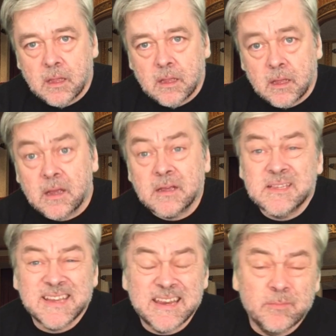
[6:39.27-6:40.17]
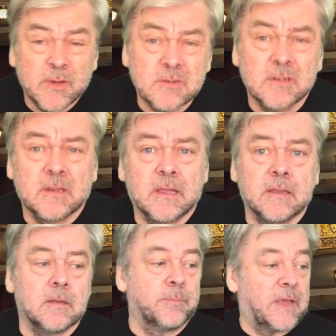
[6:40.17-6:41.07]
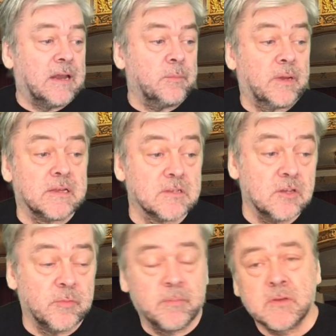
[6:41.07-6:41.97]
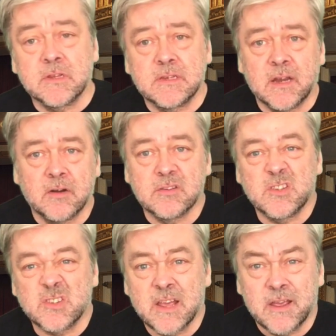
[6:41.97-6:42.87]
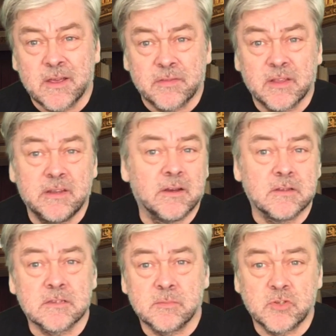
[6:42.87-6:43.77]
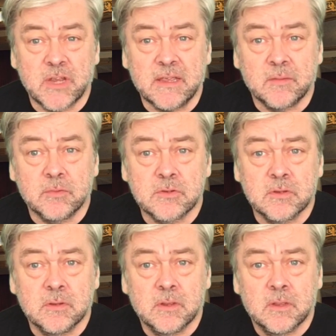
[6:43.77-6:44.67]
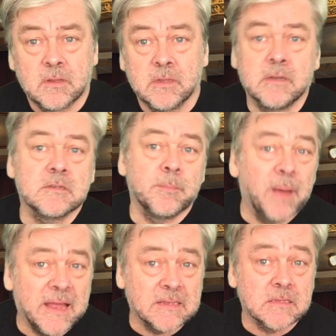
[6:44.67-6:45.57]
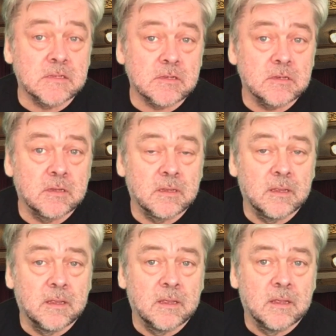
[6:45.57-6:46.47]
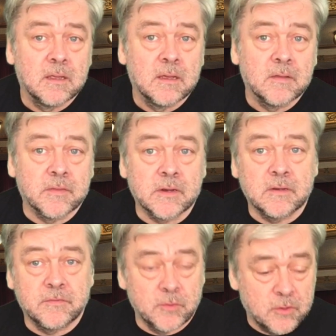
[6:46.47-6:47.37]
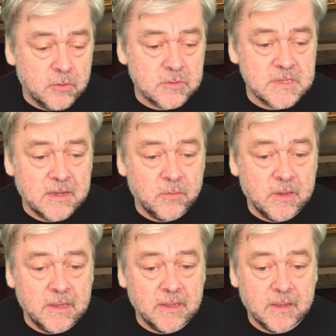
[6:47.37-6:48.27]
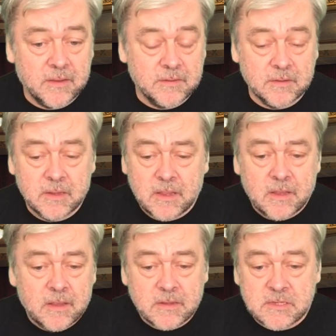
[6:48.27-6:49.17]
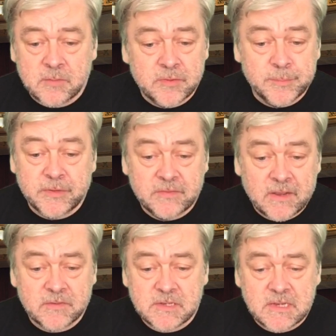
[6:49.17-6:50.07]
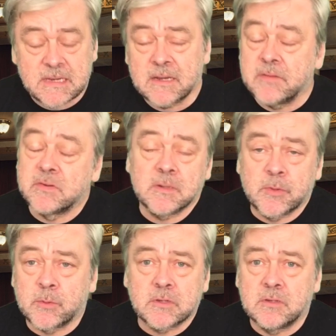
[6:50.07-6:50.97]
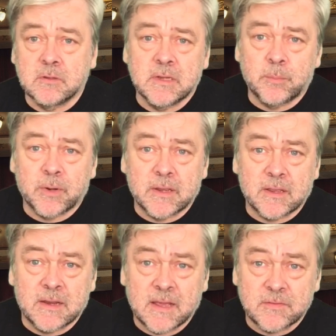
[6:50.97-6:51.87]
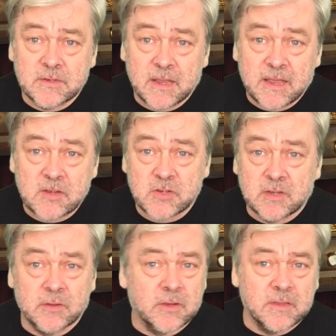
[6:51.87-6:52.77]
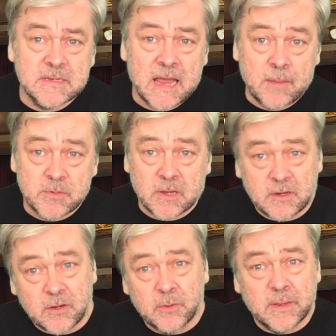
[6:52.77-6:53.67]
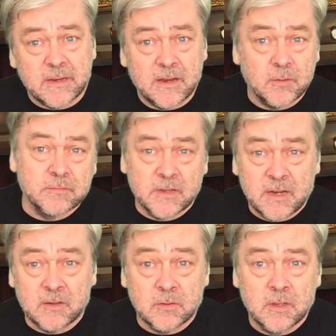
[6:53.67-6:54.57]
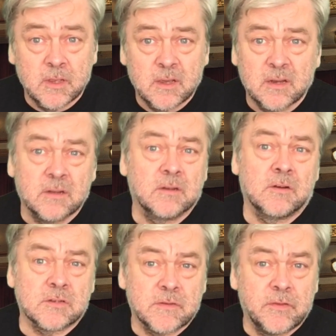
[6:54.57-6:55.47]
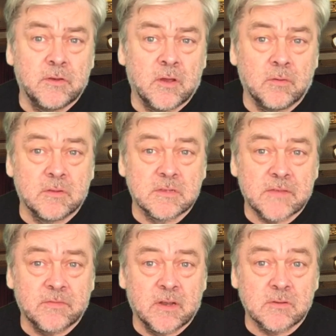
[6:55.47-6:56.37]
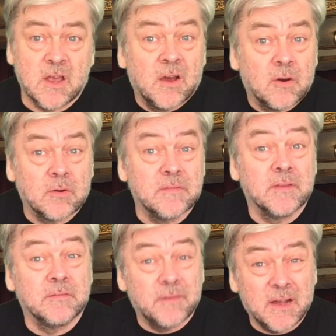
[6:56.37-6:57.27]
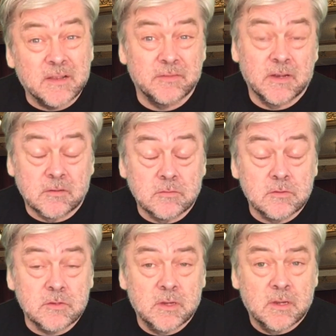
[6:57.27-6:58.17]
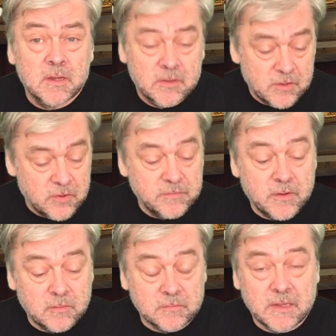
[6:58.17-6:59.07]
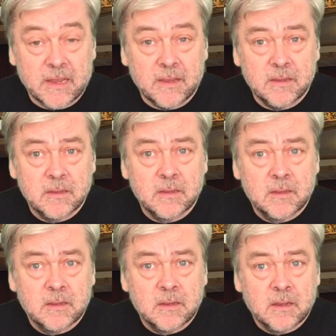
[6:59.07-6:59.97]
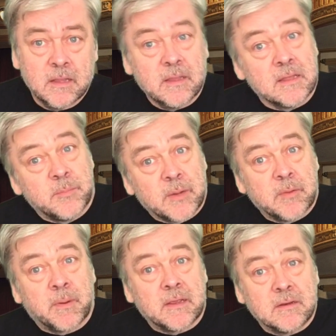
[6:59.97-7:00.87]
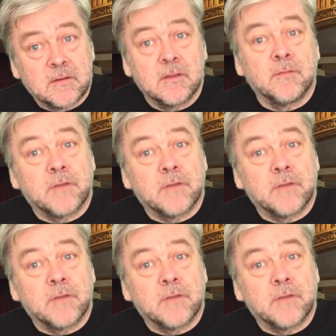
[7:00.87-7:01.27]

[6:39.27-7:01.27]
because again, most piano players do, but most guitarists just, they learn some shapes, learn some patterns, they learn a few chords that way, and some of them even have to sit down every time they want to do a lead break and have to actually look at the tabs and do it note for note. And of course, if you know the 7 notes or even the 5 notes that are involved there, and then it might be played at